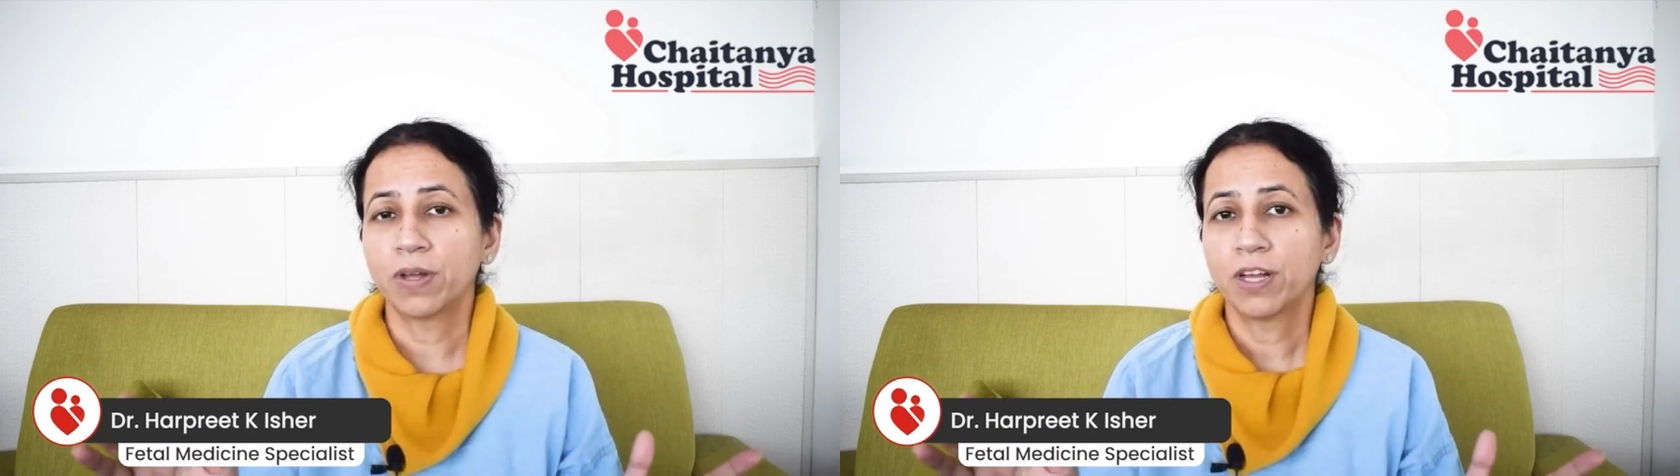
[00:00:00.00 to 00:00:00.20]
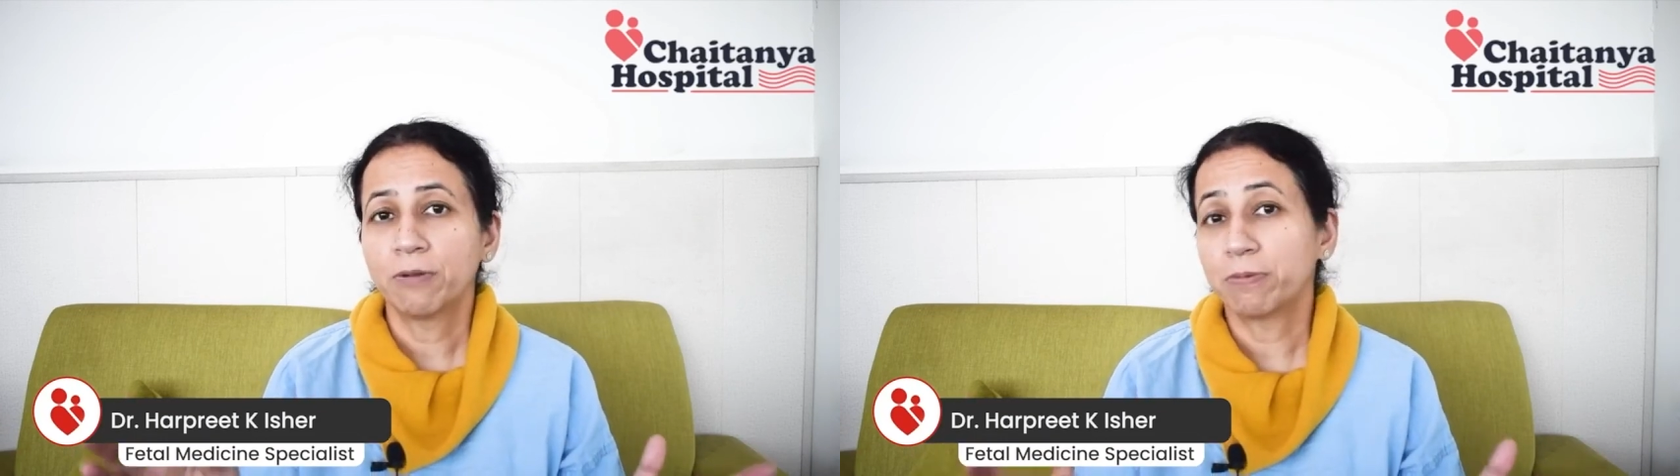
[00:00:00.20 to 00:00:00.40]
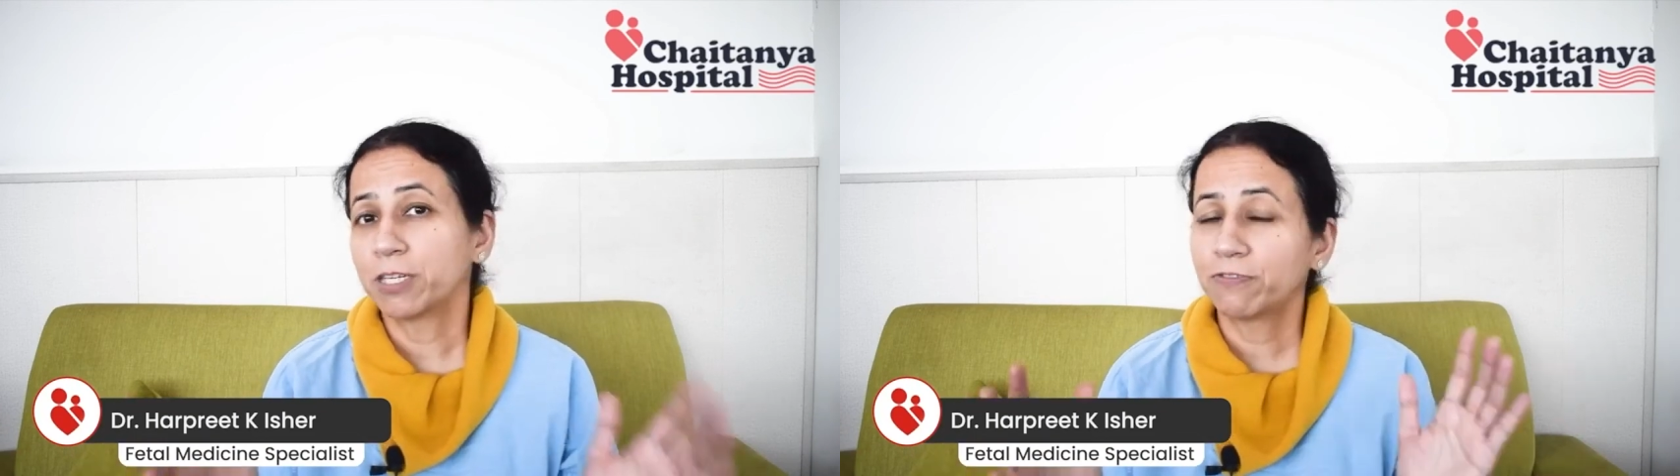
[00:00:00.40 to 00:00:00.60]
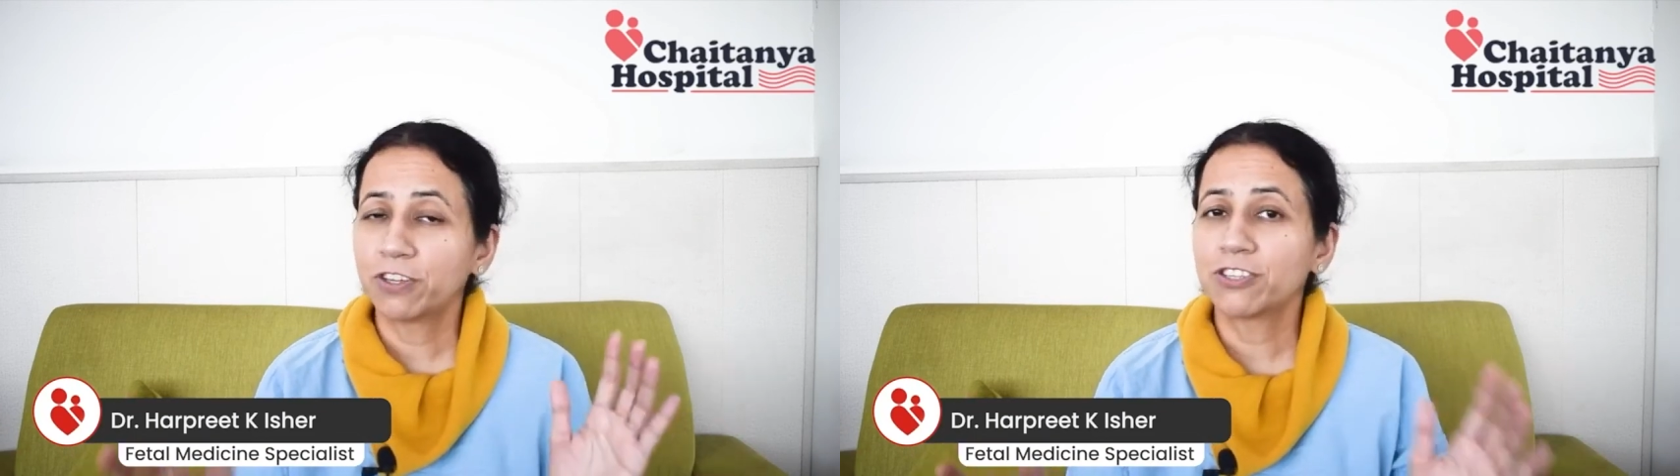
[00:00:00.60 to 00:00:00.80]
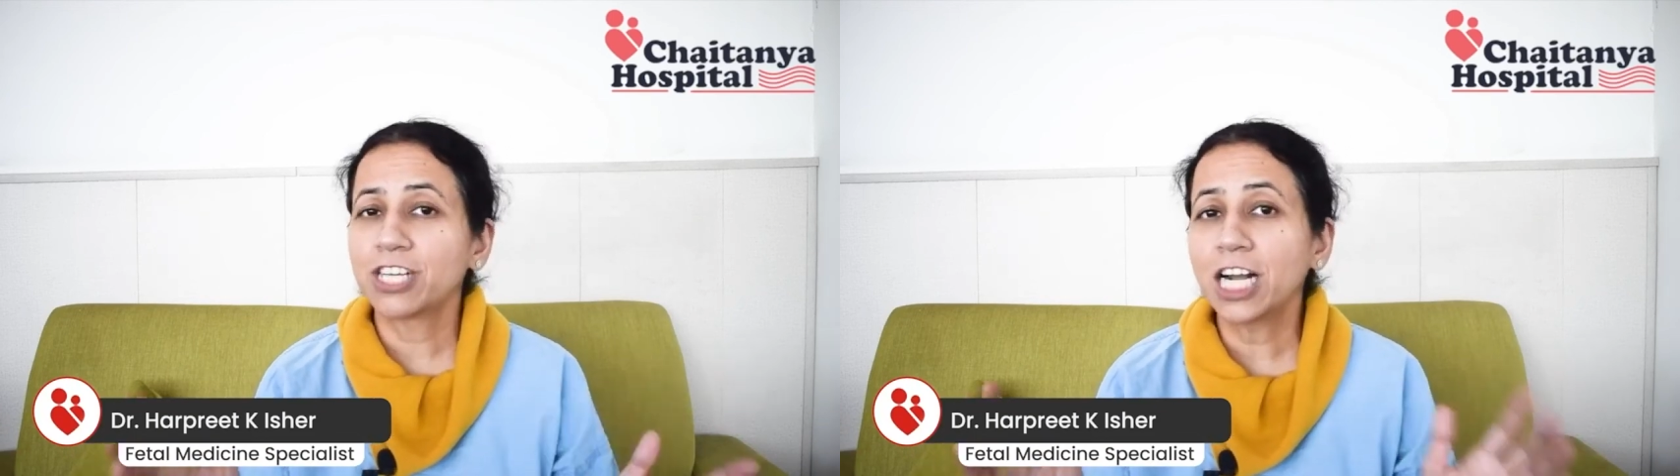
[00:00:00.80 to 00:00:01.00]
But if the
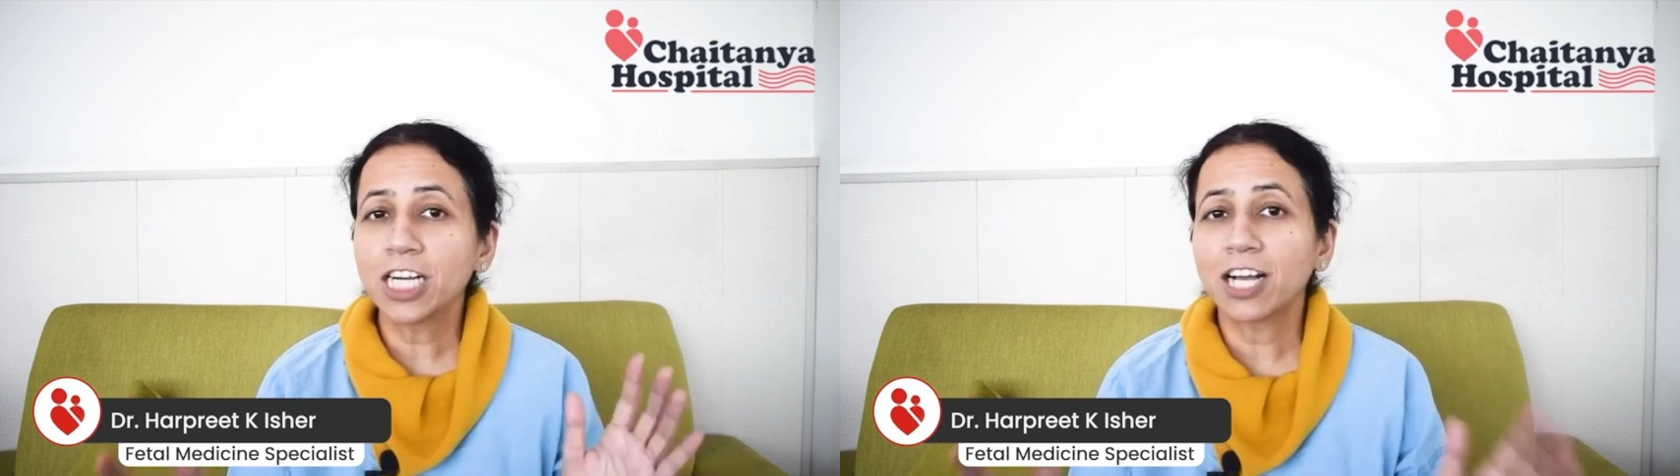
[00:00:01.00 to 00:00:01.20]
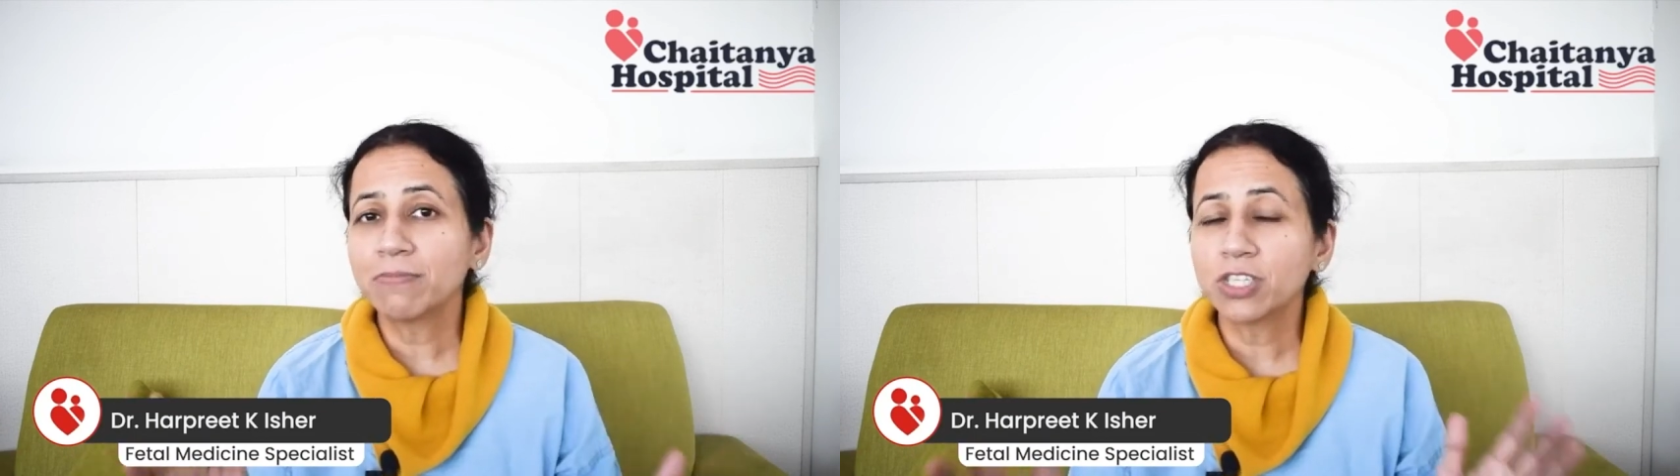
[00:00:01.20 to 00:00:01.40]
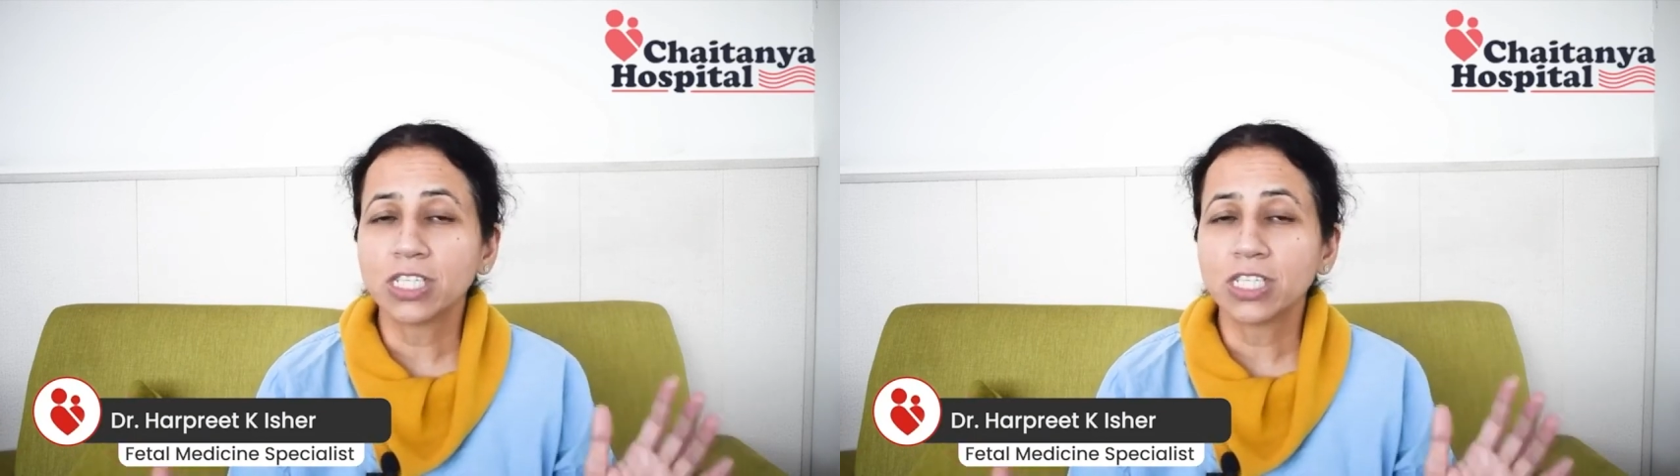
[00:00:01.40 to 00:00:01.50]
result comes as